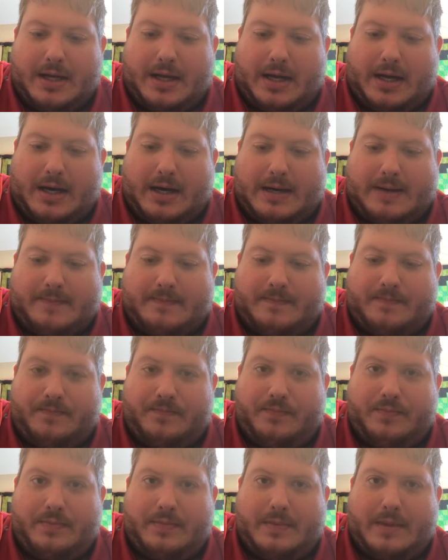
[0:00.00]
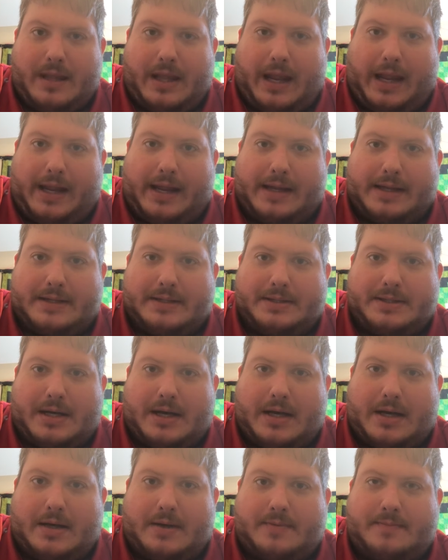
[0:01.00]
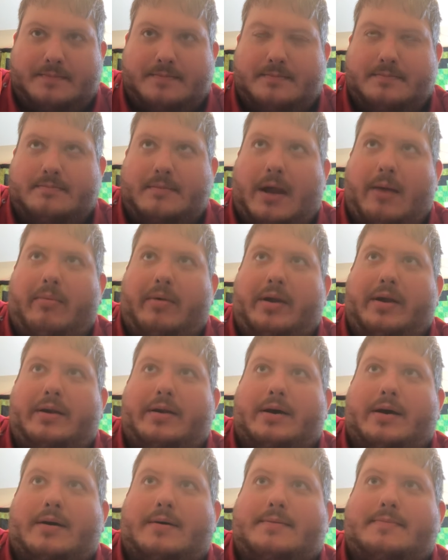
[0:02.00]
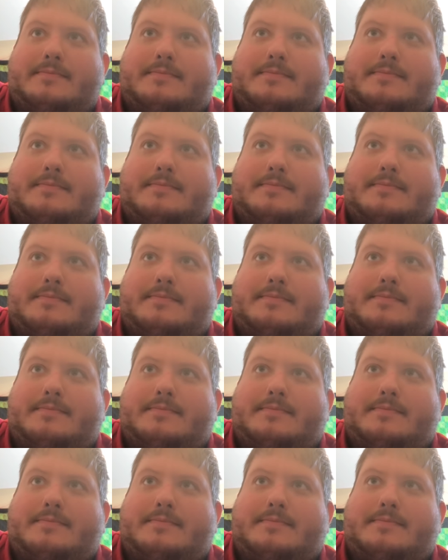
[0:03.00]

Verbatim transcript: um, and uh, maybe uh,